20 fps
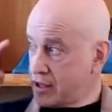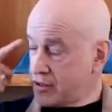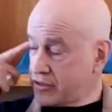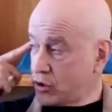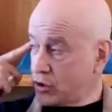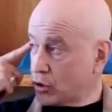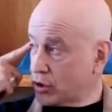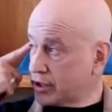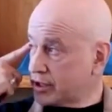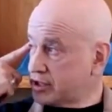
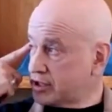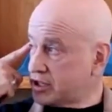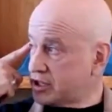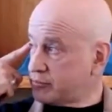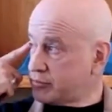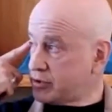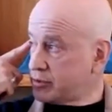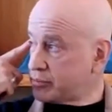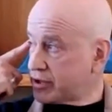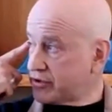The organ
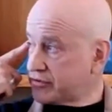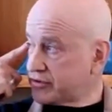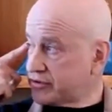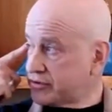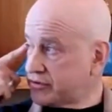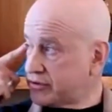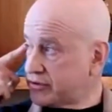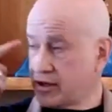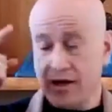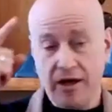can be
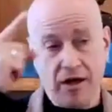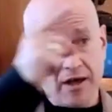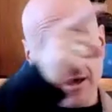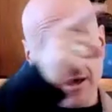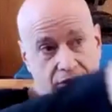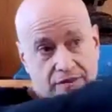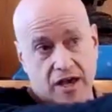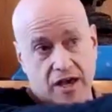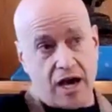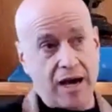present,
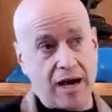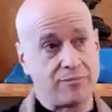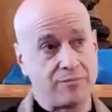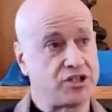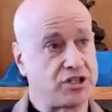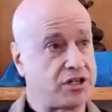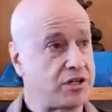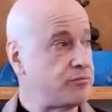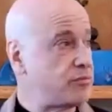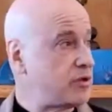the
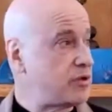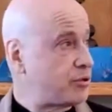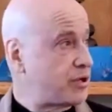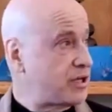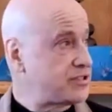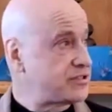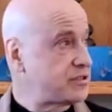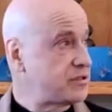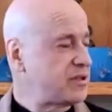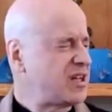object can be
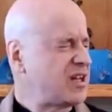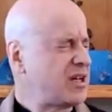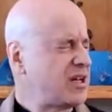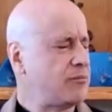present,